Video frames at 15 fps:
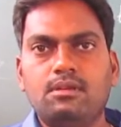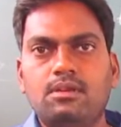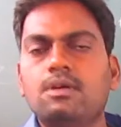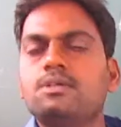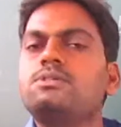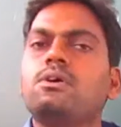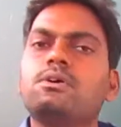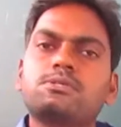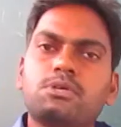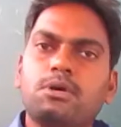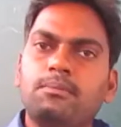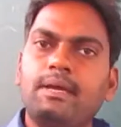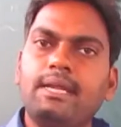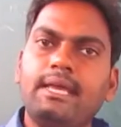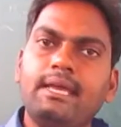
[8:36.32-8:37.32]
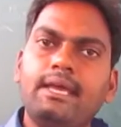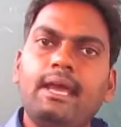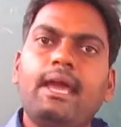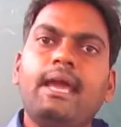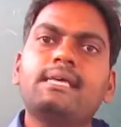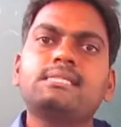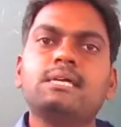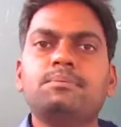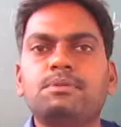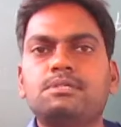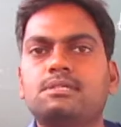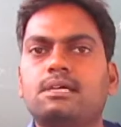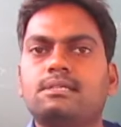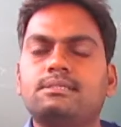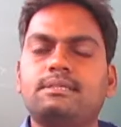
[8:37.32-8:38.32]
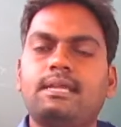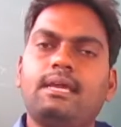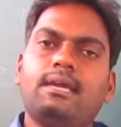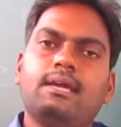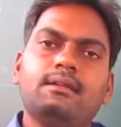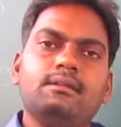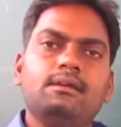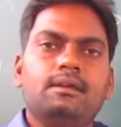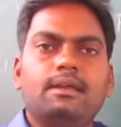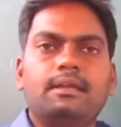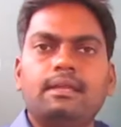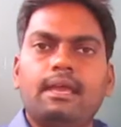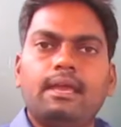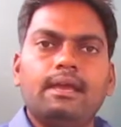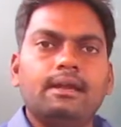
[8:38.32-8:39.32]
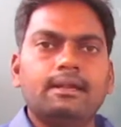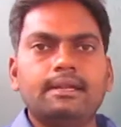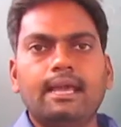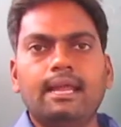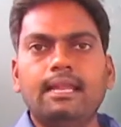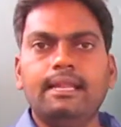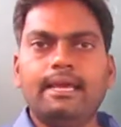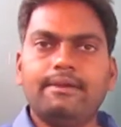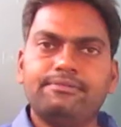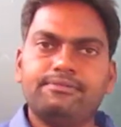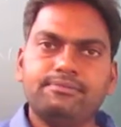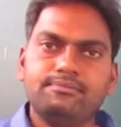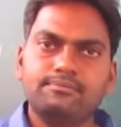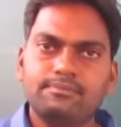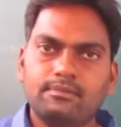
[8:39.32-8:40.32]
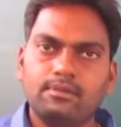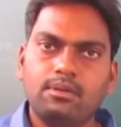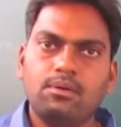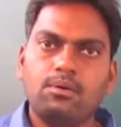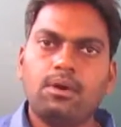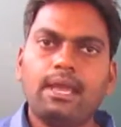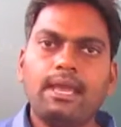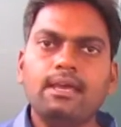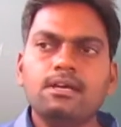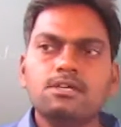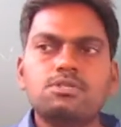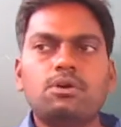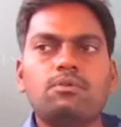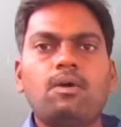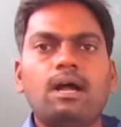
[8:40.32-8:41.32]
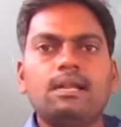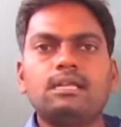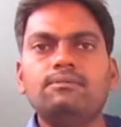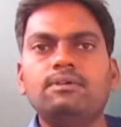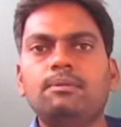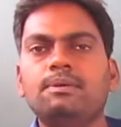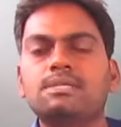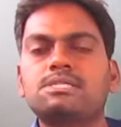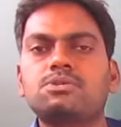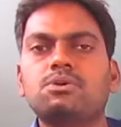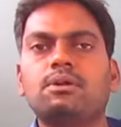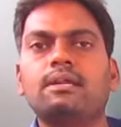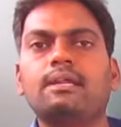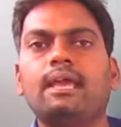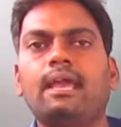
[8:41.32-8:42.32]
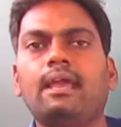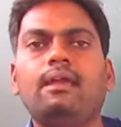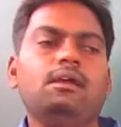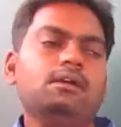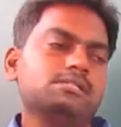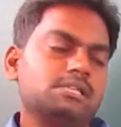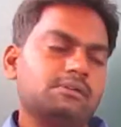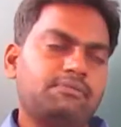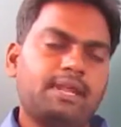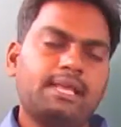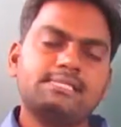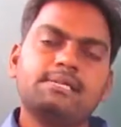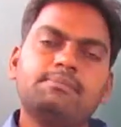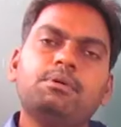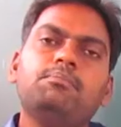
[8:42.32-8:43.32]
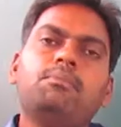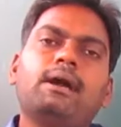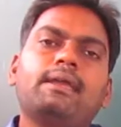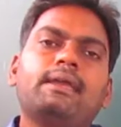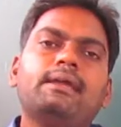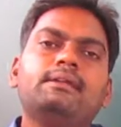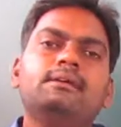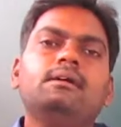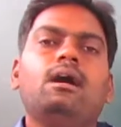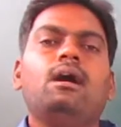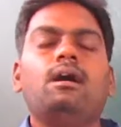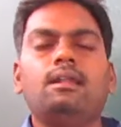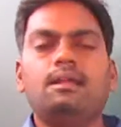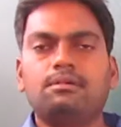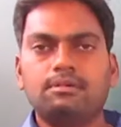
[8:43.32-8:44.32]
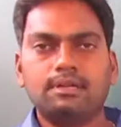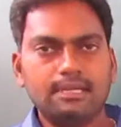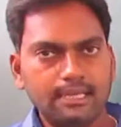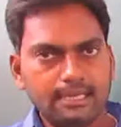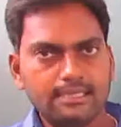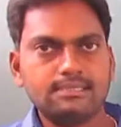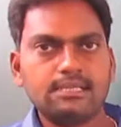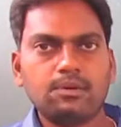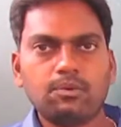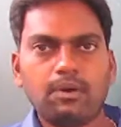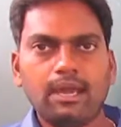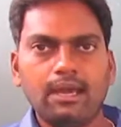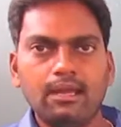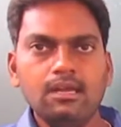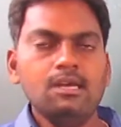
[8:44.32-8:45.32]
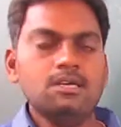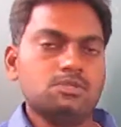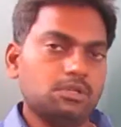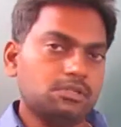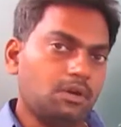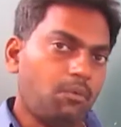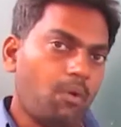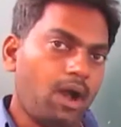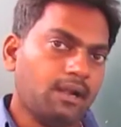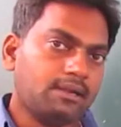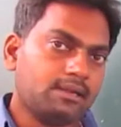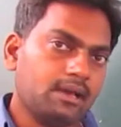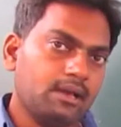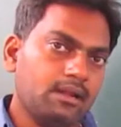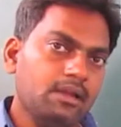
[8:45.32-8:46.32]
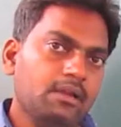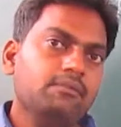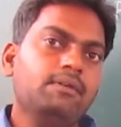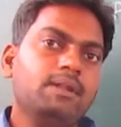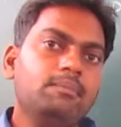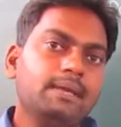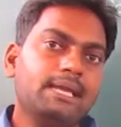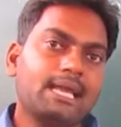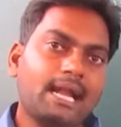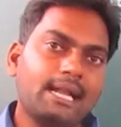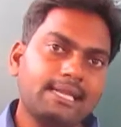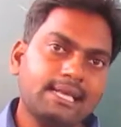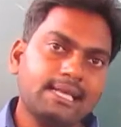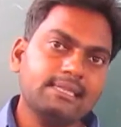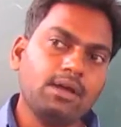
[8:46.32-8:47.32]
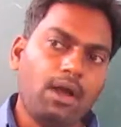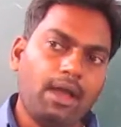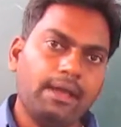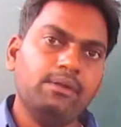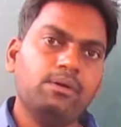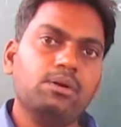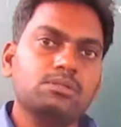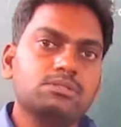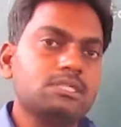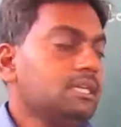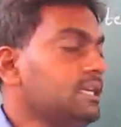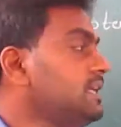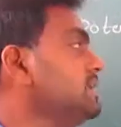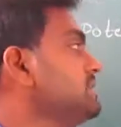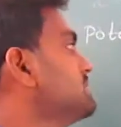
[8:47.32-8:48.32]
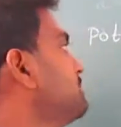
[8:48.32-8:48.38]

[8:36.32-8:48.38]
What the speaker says: So many examples are taken in a daily life. Okay, so water will be stored in a, so for example bucket or like in a reservoir. So the water will be contain the energy is